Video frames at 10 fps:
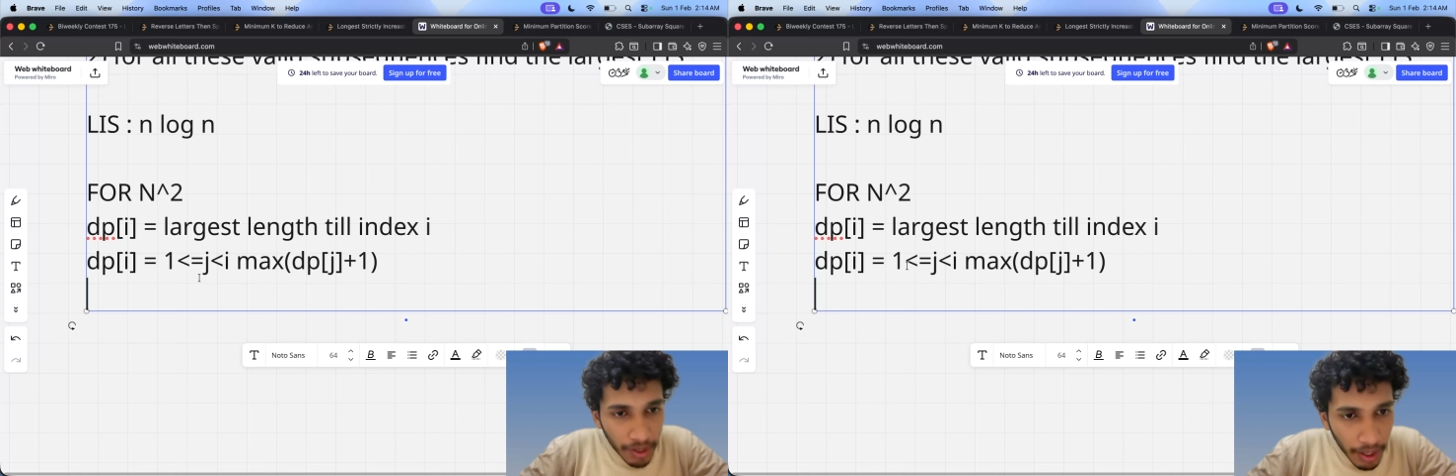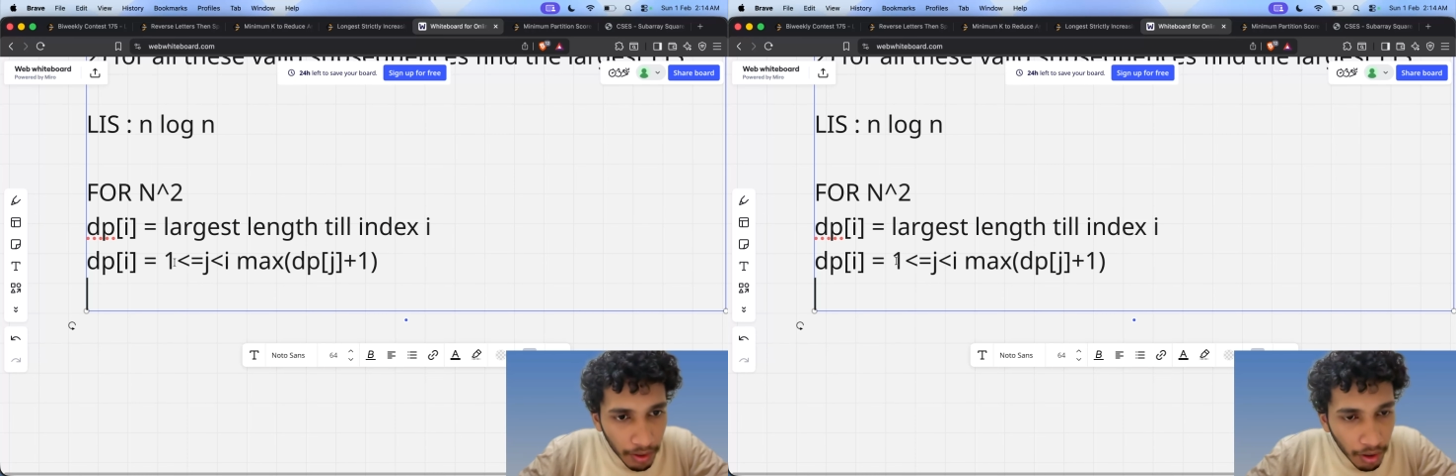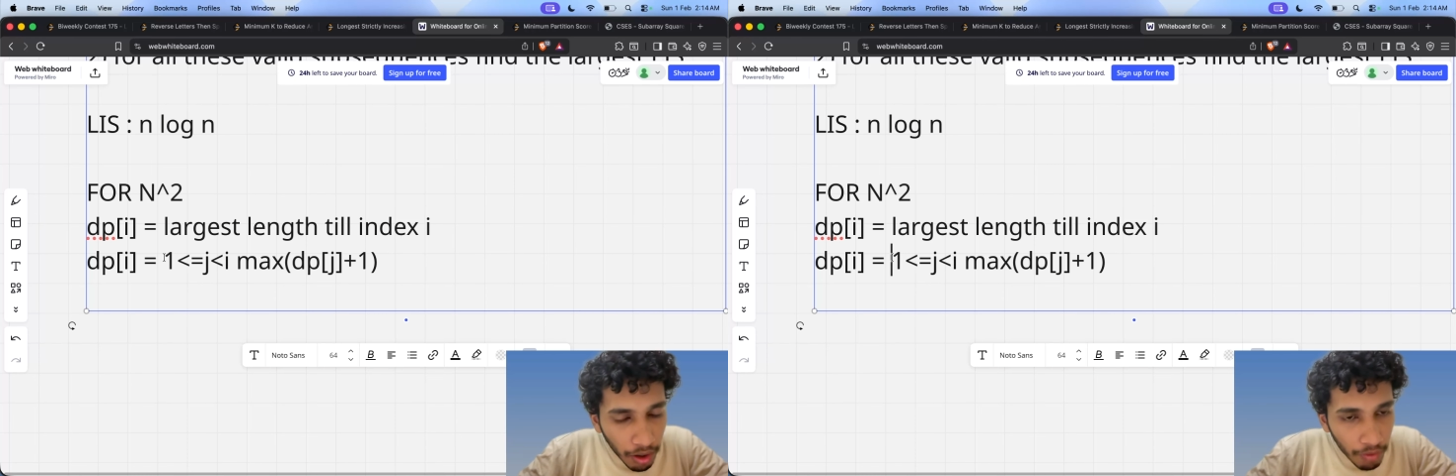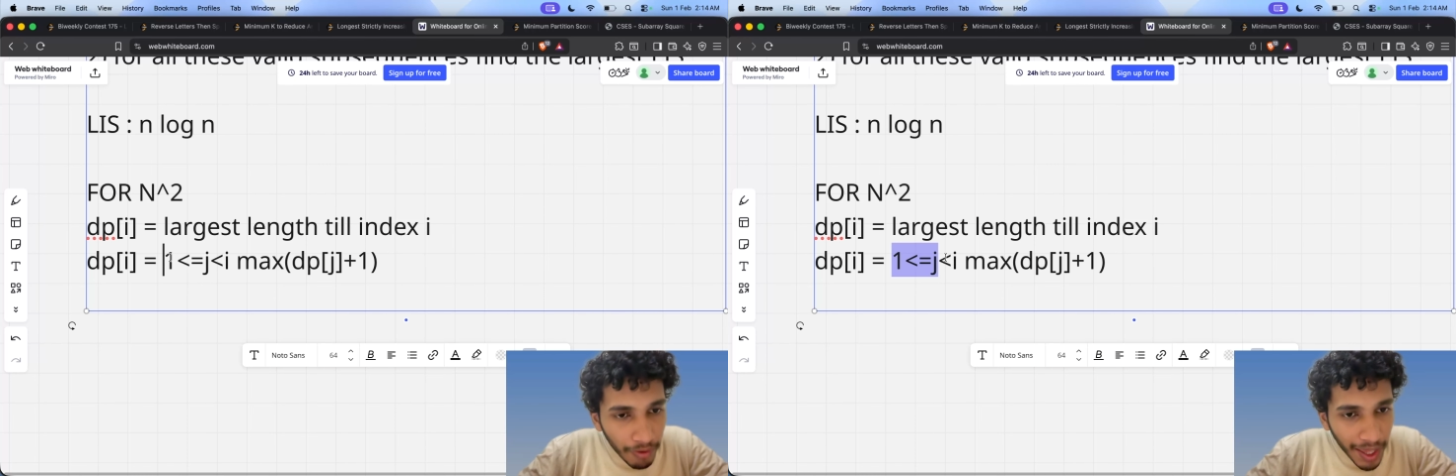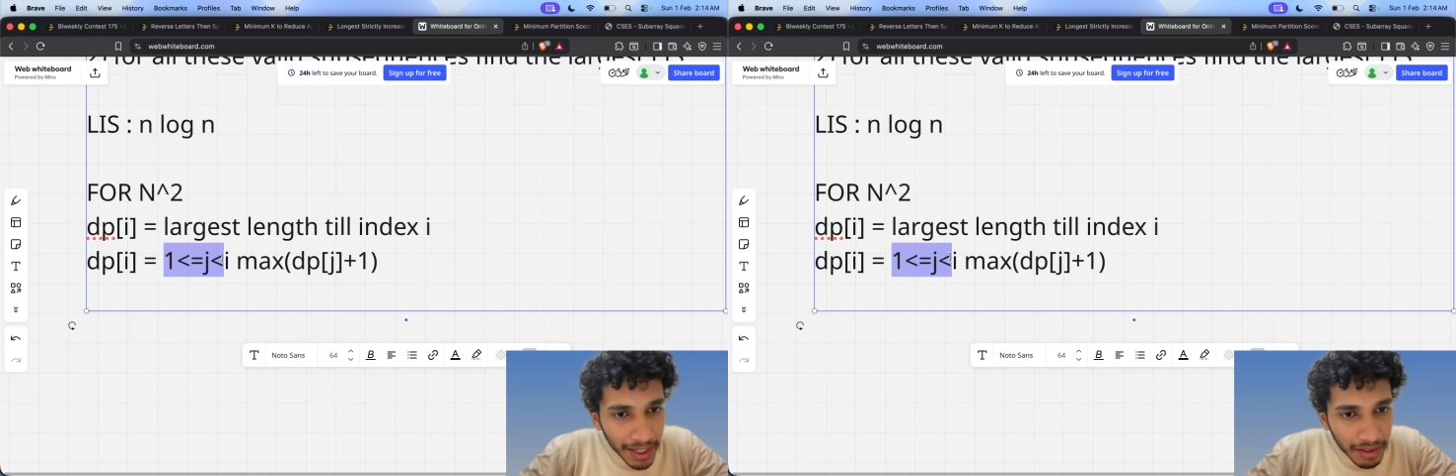are
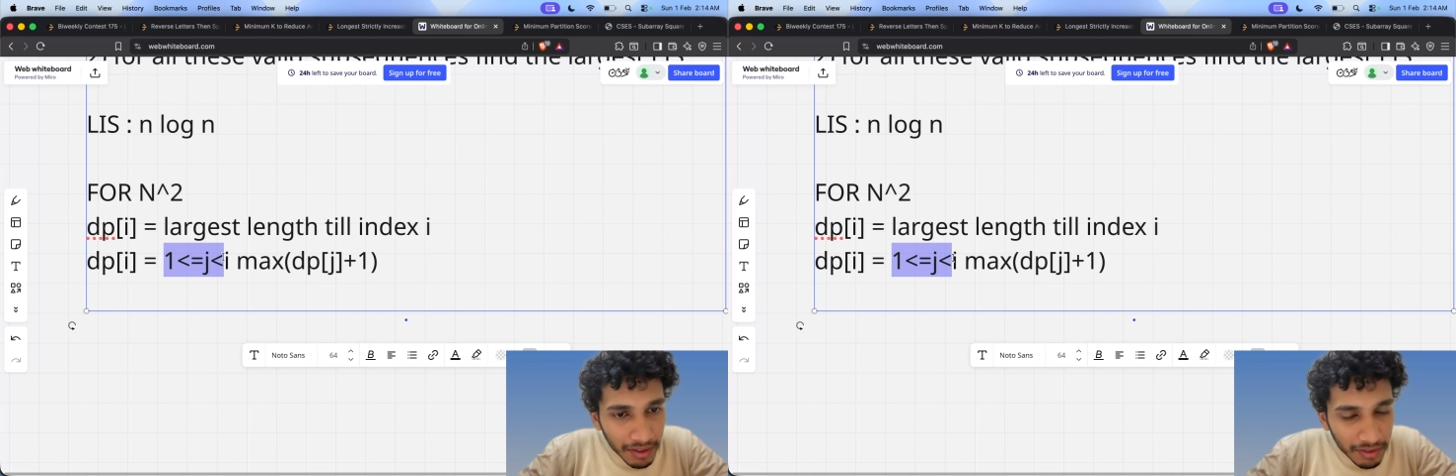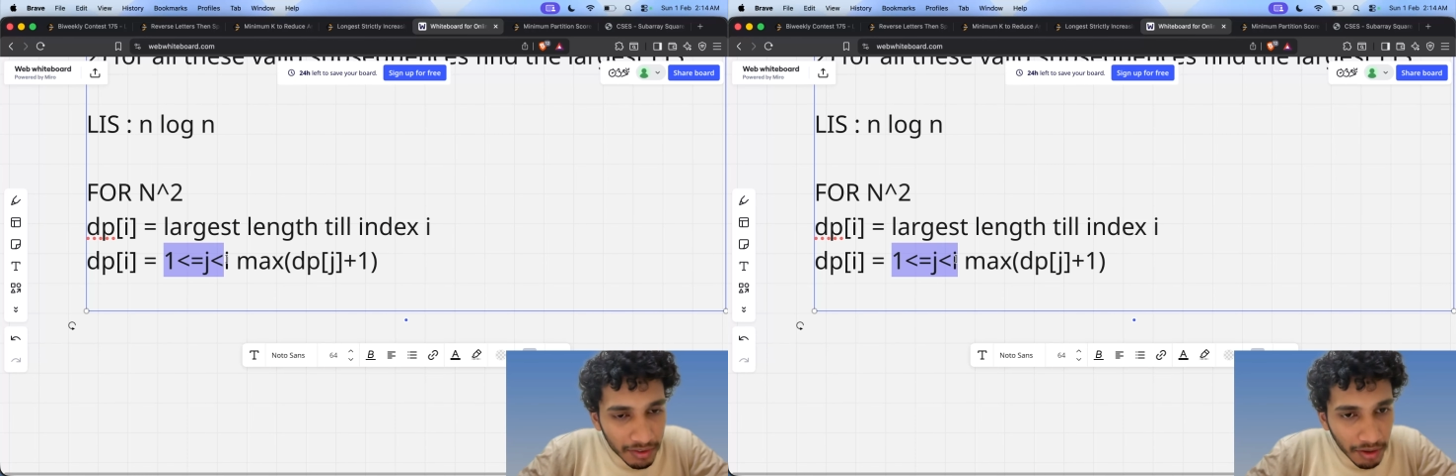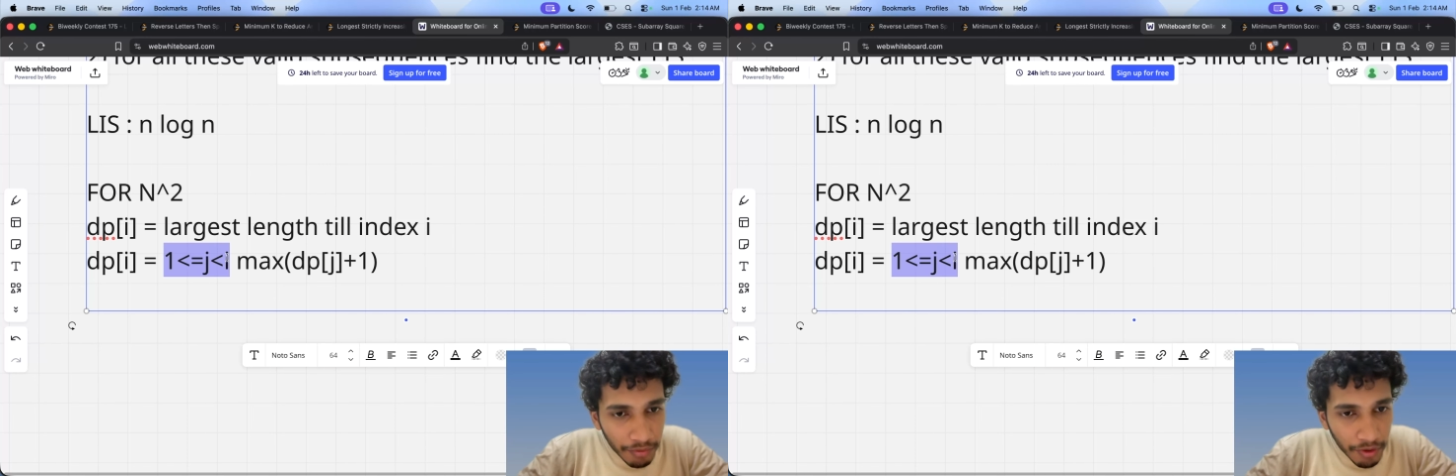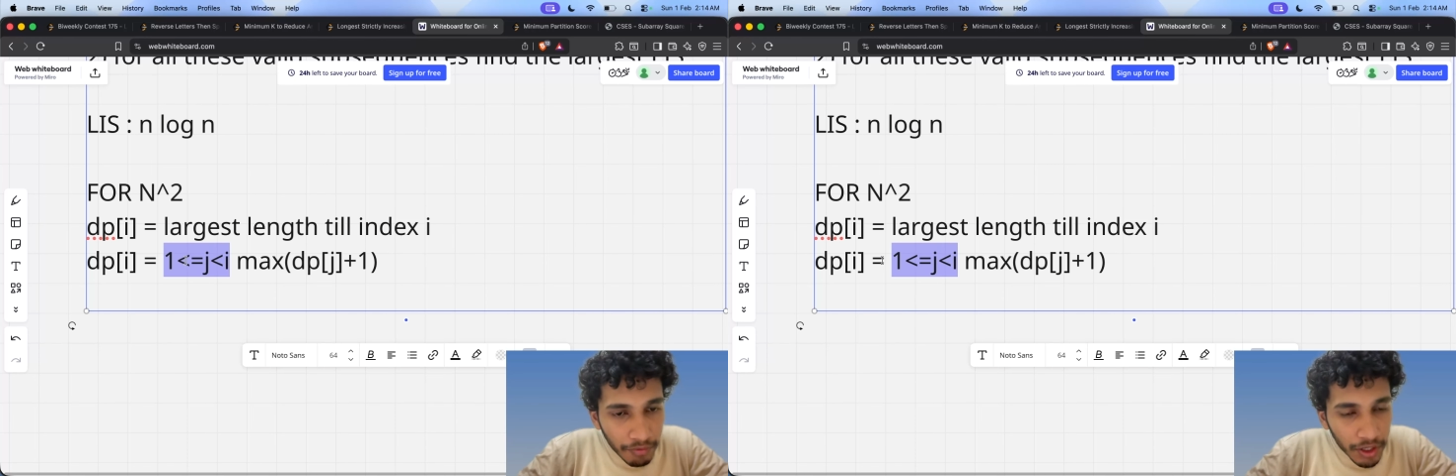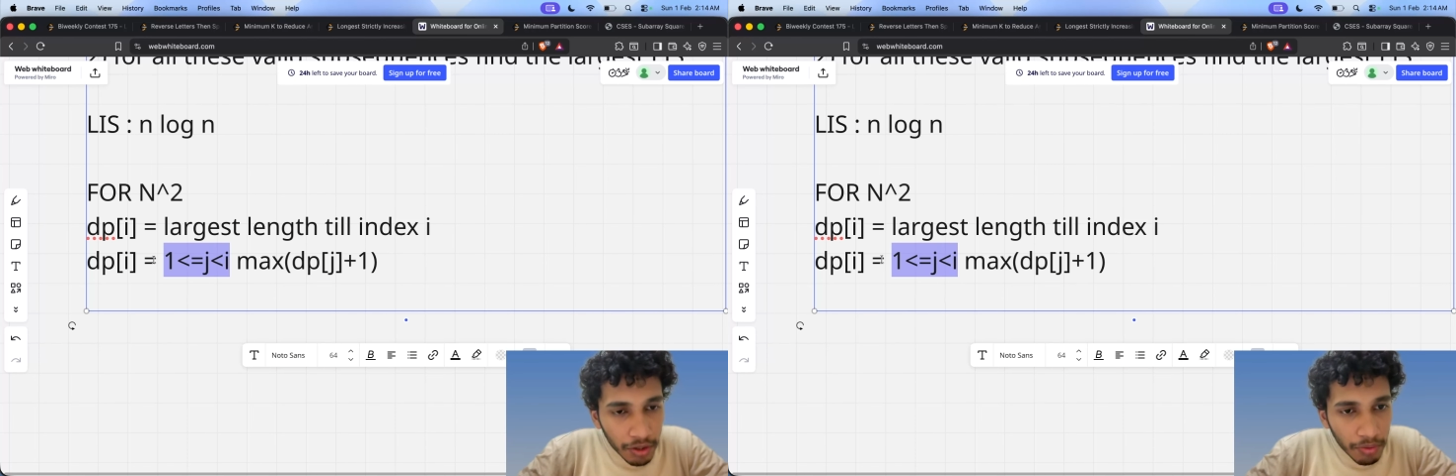varying this j from
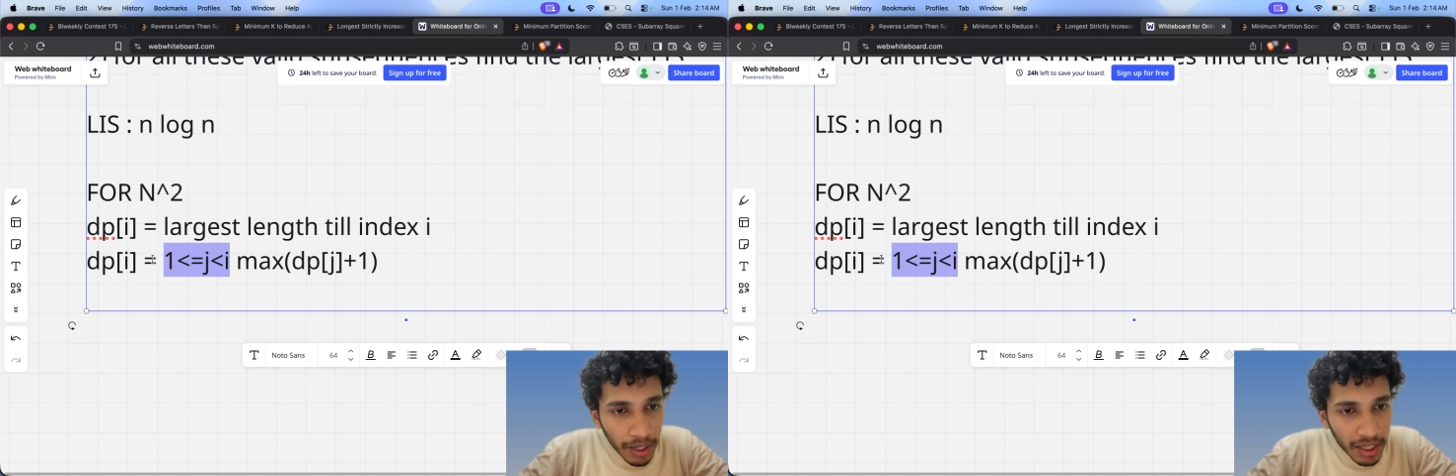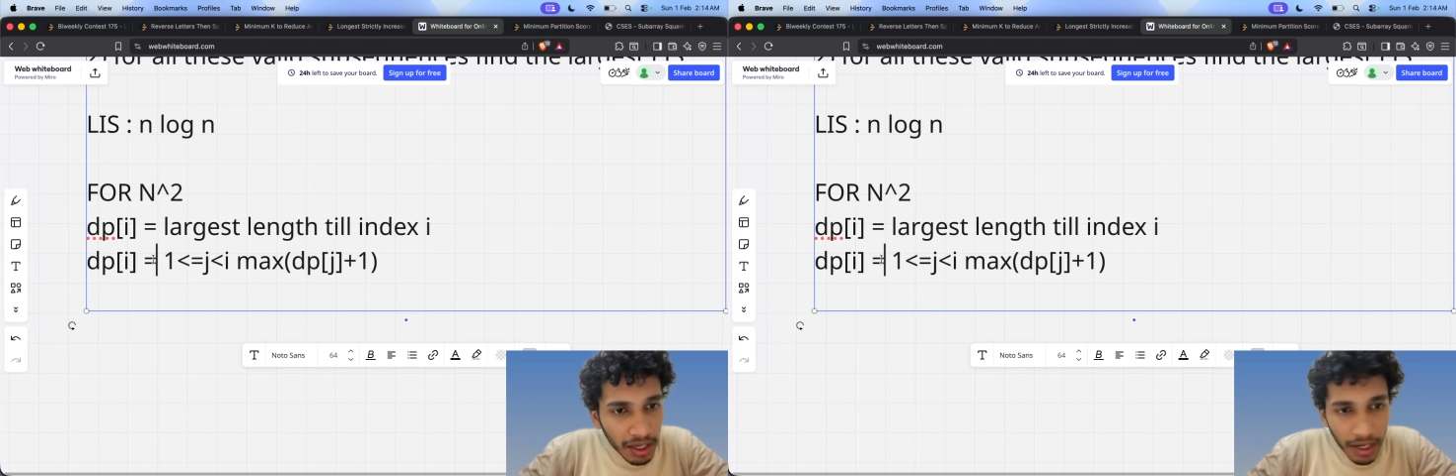1 to I,